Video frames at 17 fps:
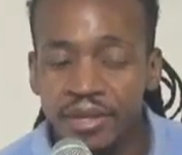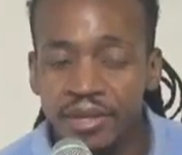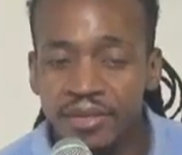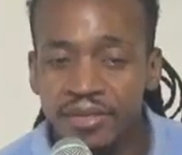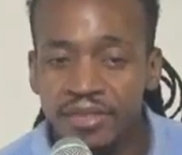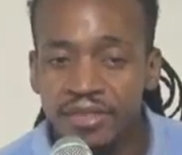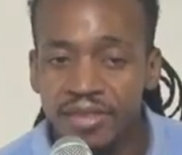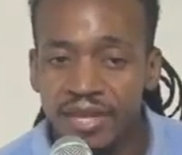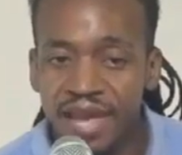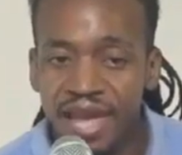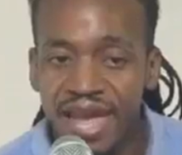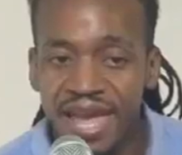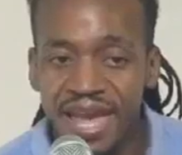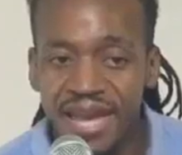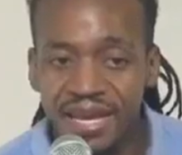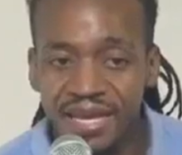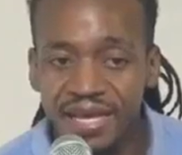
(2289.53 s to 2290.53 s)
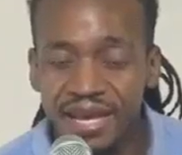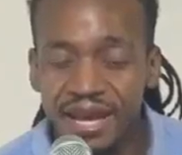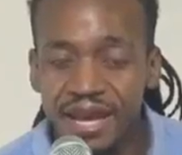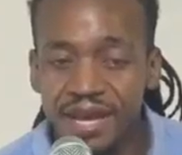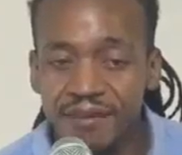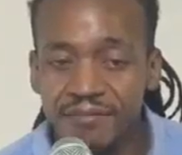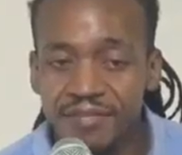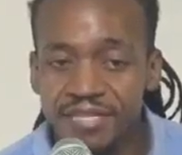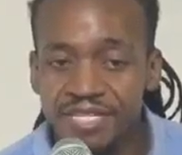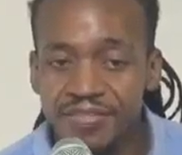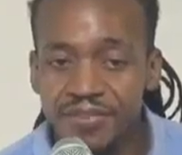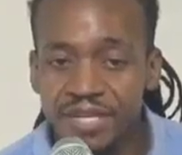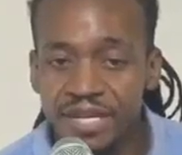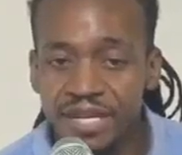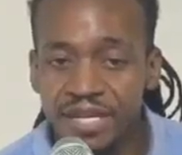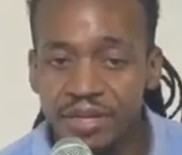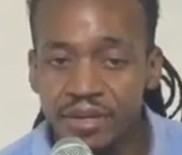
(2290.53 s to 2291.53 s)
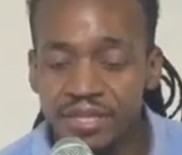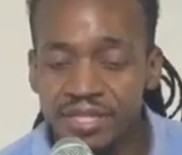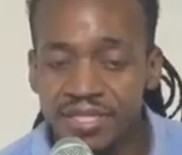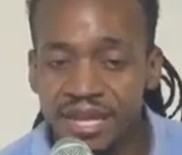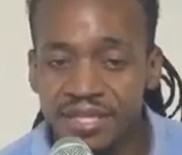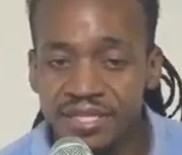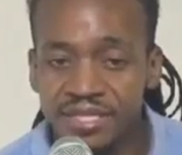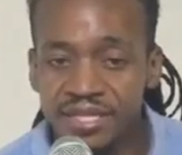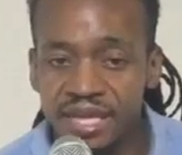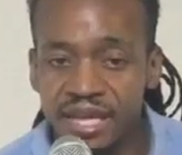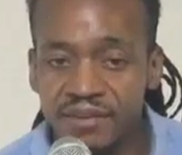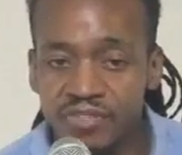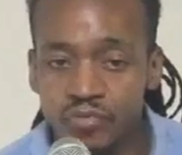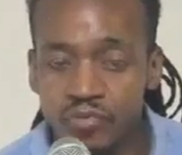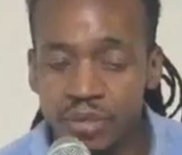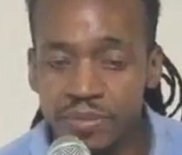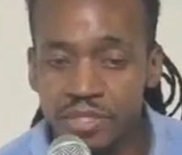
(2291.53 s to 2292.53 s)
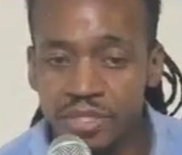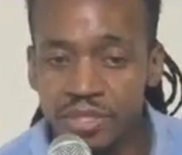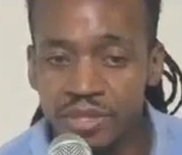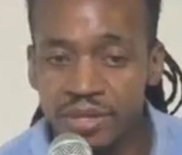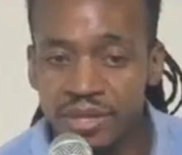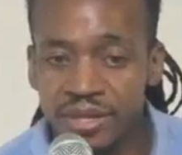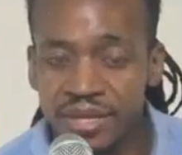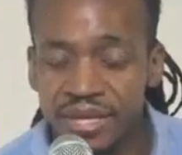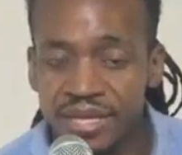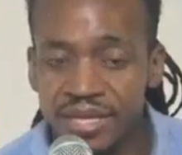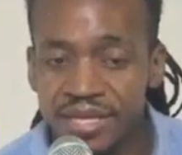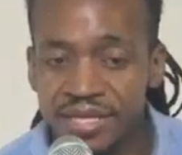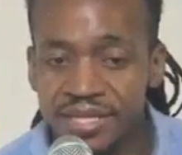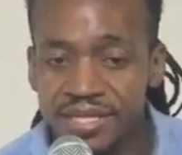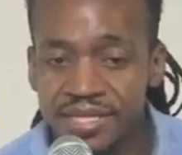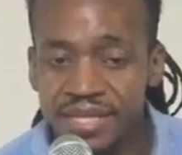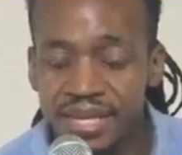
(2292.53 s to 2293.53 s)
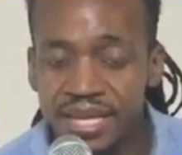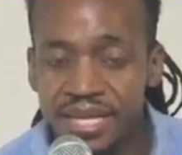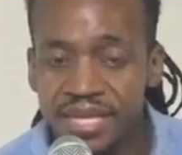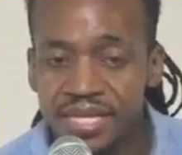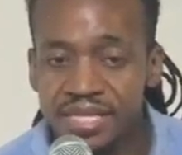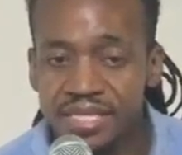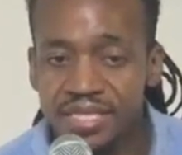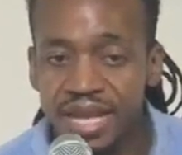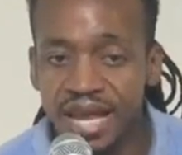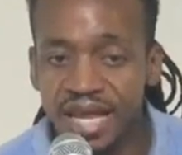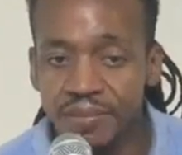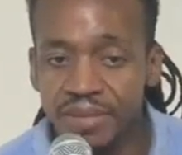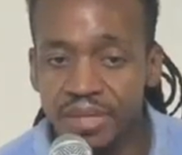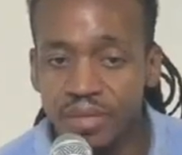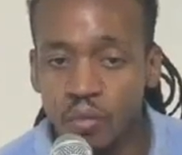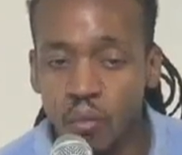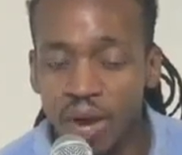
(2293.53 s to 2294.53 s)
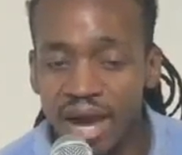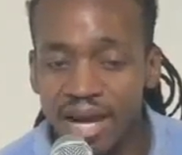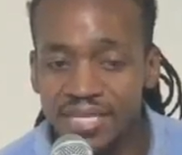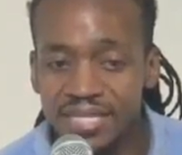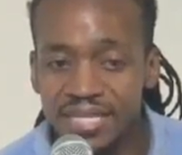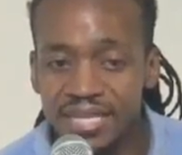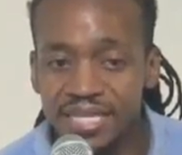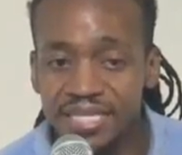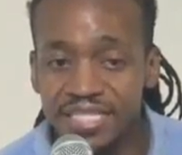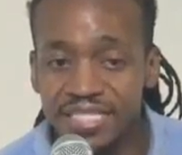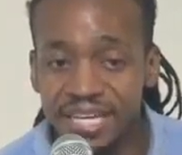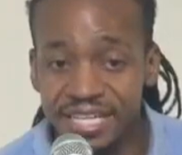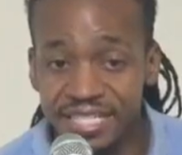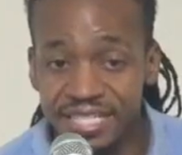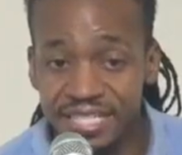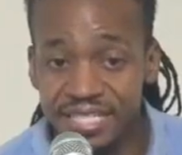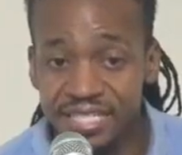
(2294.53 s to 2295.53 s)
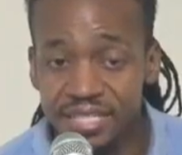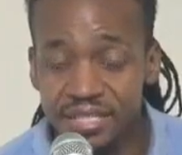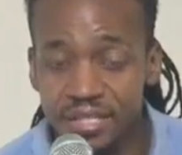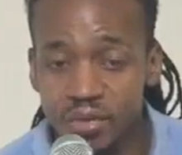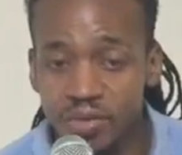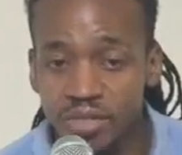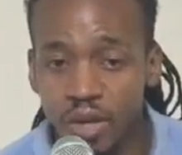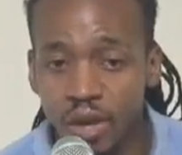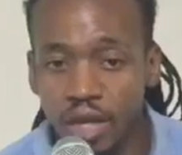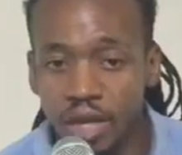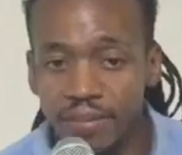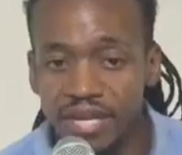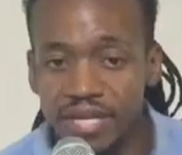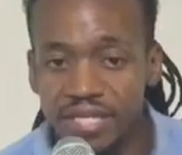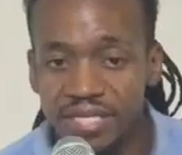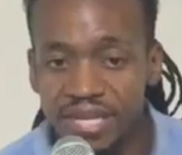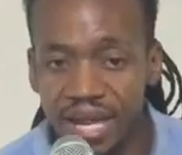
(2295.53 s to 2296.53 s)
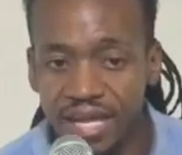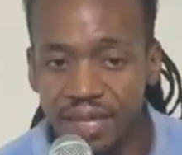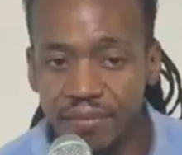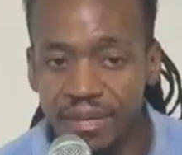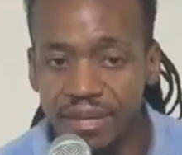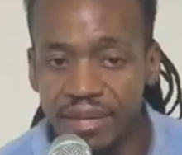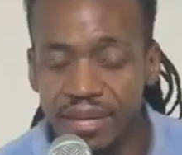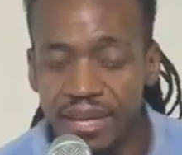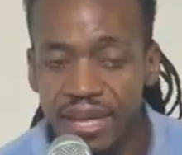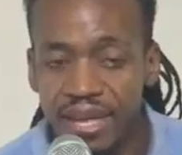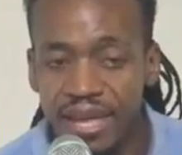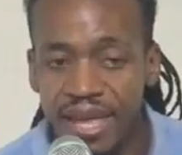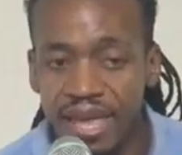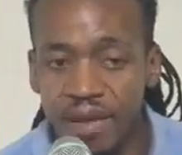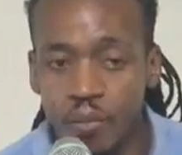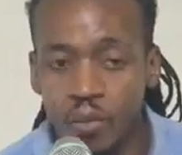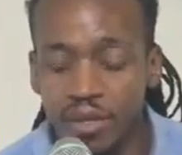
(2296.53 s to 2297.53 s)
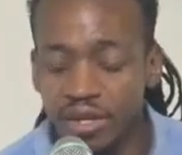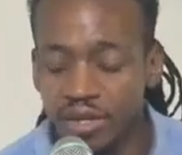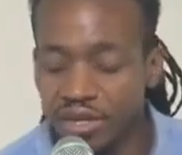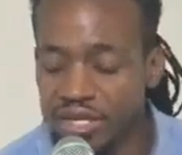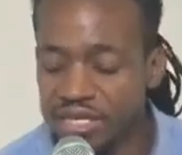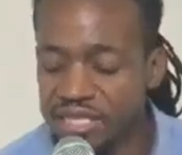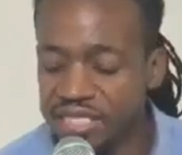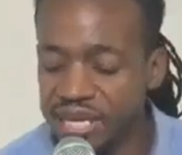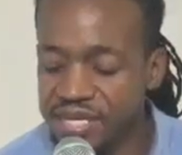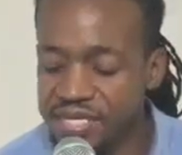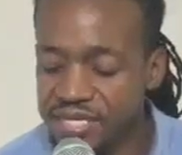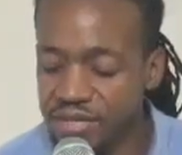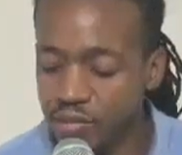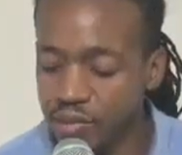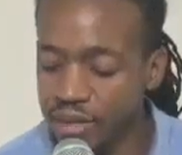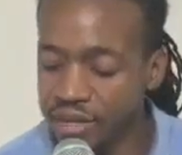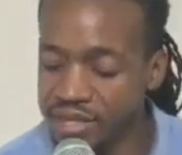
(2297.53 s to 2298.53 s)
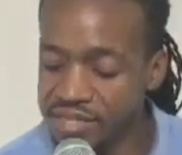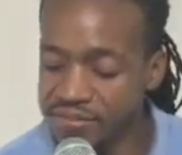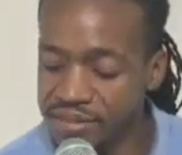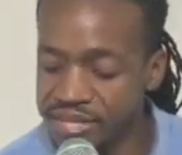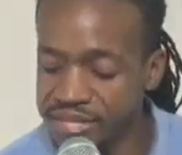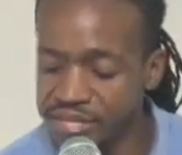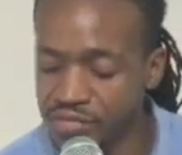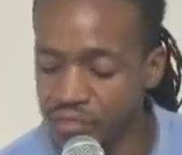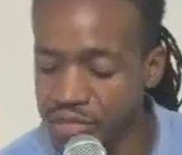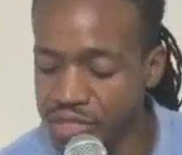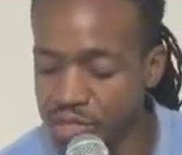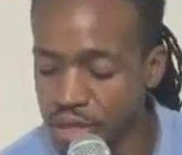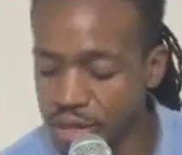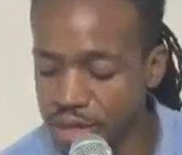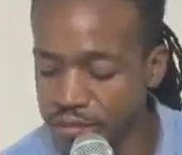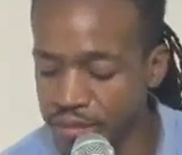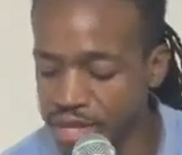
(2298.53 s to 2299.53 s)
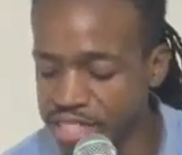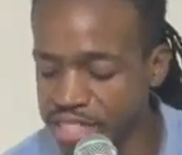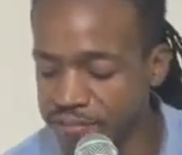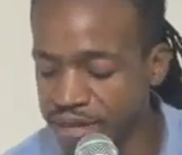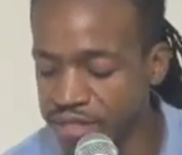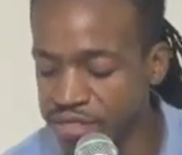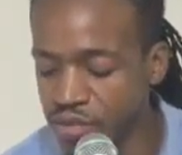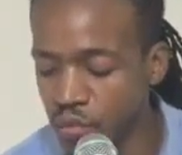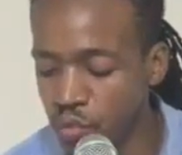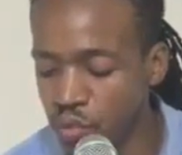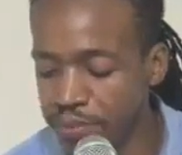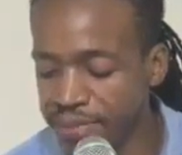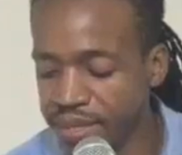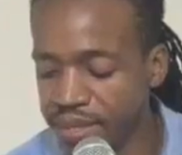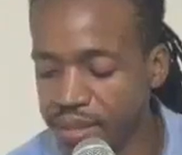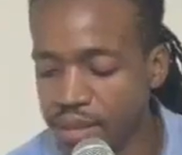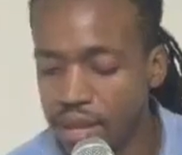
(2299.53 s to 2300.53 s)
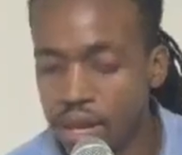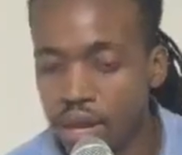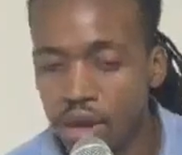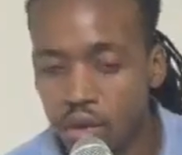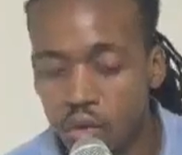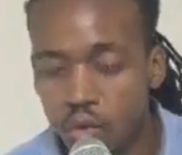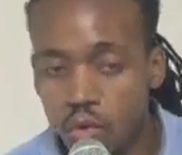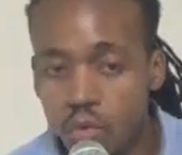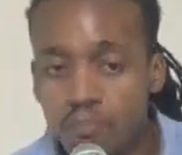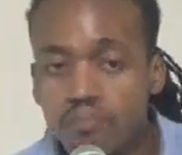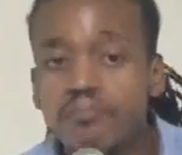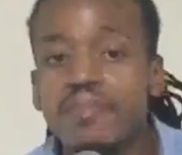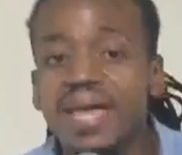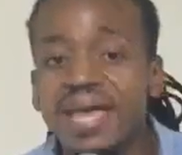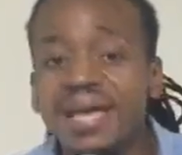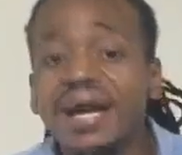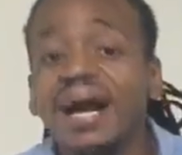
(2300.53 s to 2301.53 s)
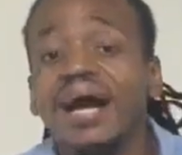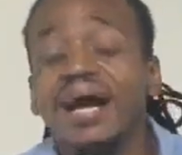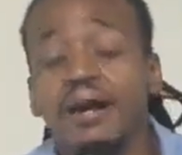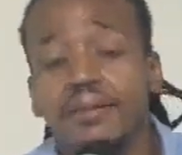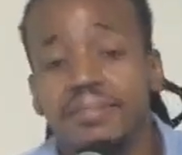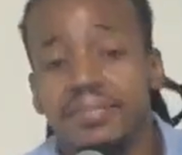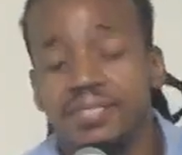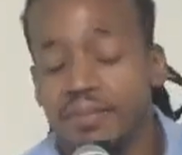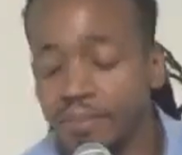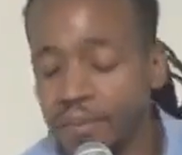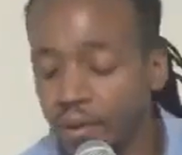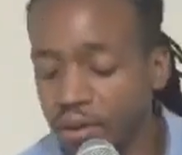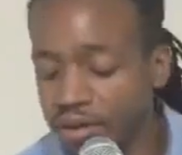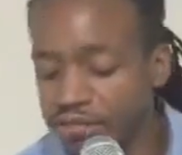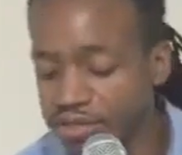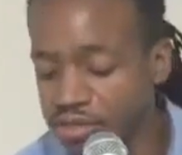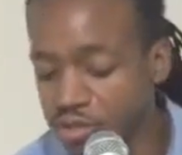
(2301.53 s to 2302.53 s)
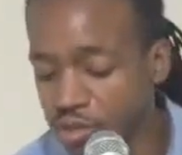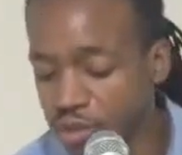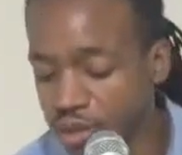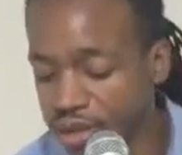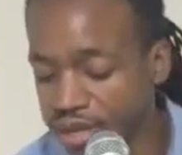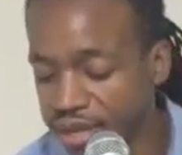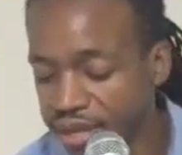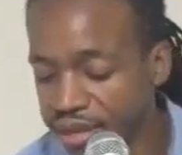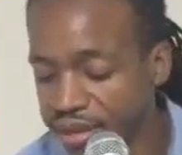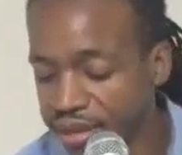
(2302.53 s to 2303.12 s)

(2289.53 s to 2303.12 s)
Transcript: the heading of this particular section of scripture is Solomon wisely judges. So it's all about Solomon and what a good judge he was, but it doesn't really talk much about the women who make up the bulk of the story.